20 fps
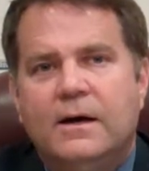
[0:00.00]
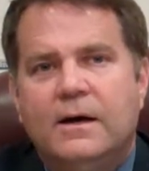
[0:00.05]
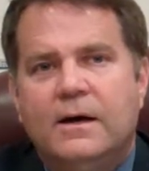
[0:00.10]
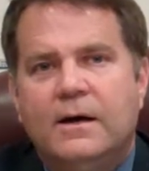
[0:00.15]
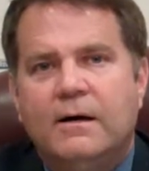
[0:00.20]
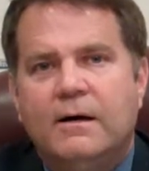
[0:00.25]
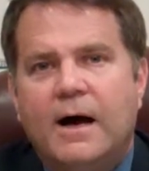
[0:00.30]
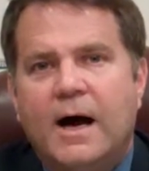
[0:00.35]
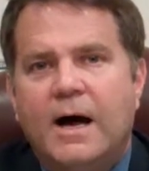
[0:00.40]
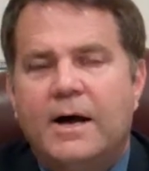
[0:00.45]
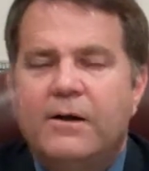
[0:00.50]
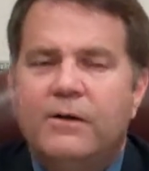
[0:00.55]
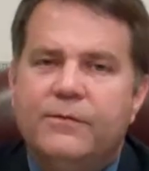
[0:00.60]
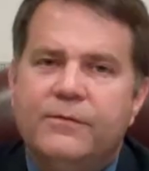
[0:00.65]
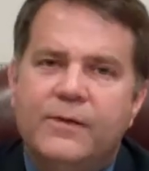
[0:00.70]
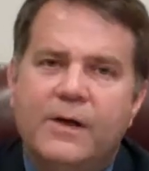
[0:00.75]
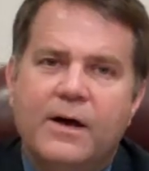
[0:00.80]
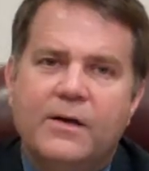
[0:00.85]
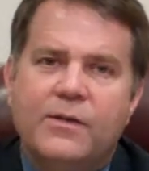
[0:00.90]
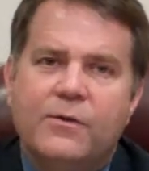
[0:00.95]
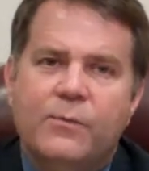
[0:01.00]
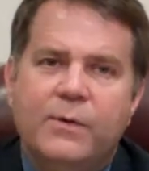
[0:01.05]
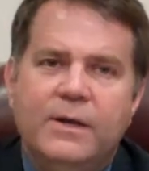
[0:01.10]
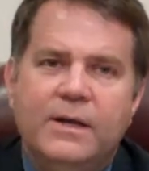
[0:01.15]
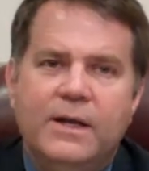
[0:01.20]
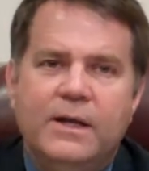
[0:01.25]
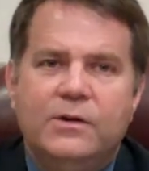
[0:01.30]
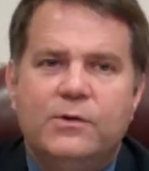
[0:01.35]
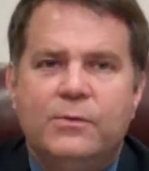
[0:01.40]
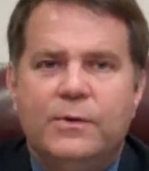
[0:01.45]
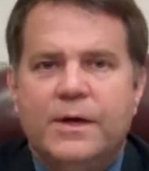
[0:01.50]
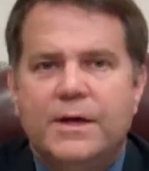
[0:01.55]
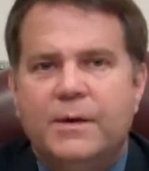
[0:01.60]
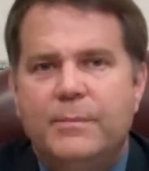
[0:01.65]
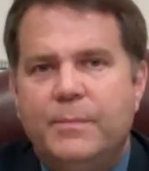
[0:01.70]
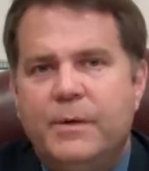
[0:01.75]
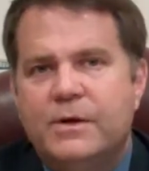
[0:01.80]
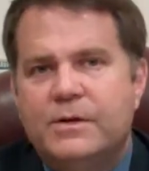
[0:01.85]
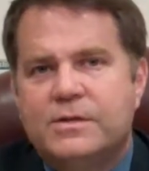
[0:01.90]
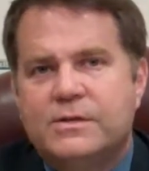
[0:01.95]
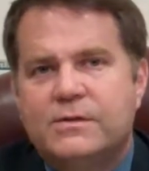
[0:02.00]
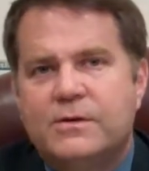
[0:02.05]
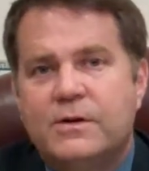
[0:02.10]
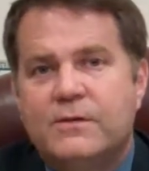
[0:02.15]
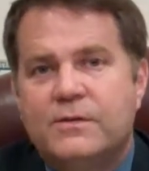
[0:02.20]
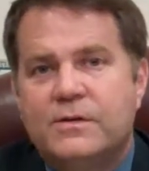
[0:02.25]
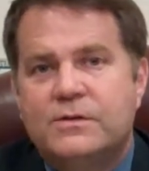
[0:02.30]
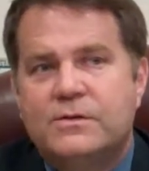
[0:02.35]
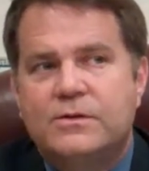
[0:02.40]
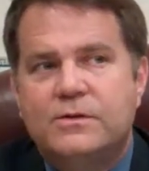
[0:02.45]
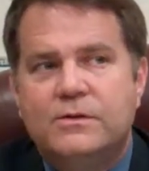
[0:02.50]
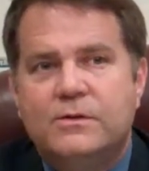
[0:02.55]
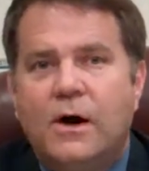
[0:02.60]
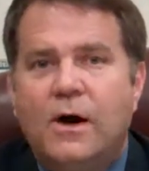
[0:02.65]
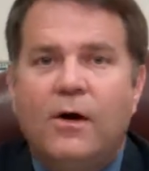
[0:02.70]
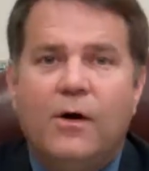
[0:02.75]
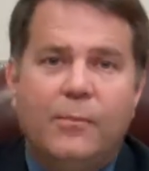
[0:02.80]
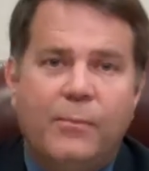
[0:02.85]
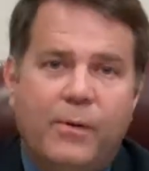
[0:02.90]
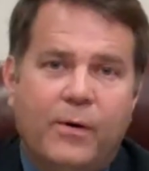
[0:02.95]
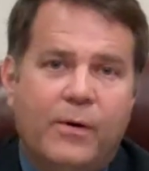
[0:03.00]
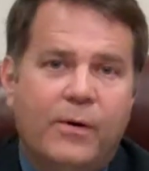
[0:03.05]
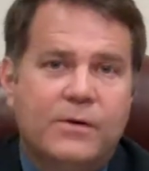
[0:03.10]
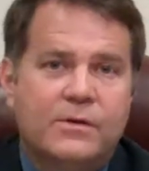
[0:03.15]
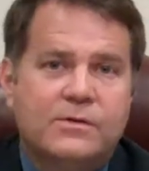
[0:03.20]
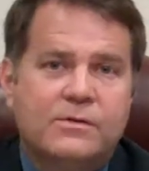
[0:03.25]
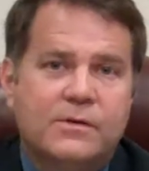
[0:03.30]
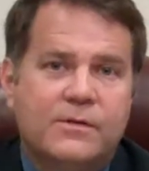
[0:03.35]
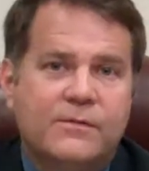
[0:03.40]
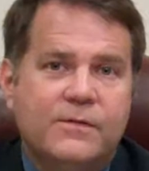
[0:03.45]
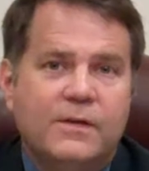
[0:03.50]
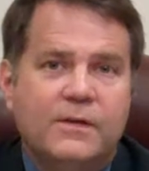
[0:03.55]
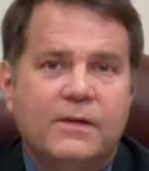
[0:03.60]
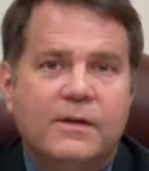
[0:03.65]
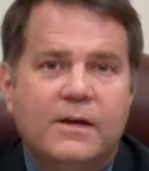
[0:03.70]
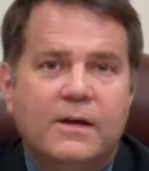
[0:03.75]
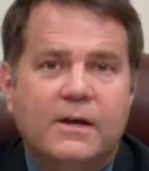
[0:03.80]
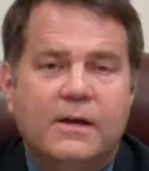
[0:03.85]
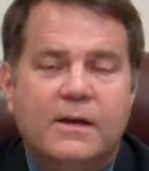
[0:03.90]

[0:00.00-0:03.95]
I don't know that we need to run a bus service to all parts of the